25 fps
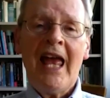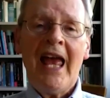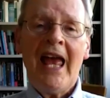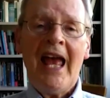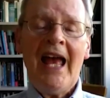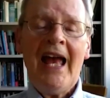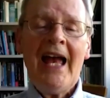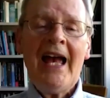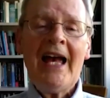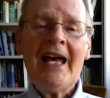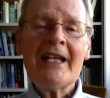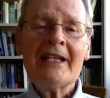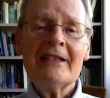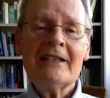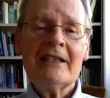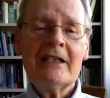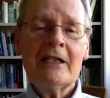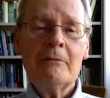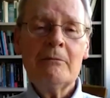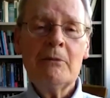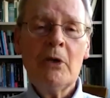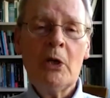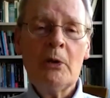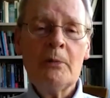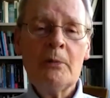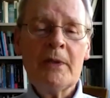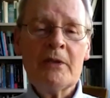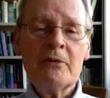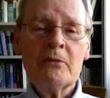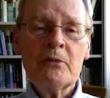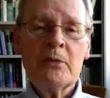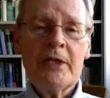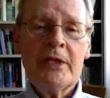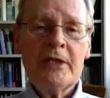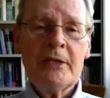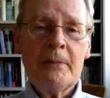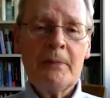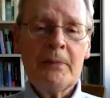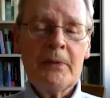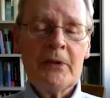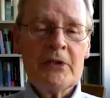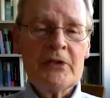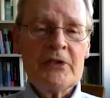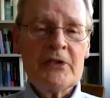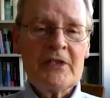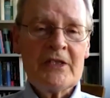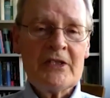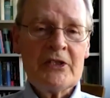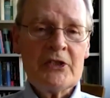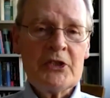at a moment when the
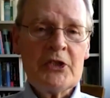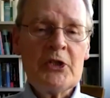person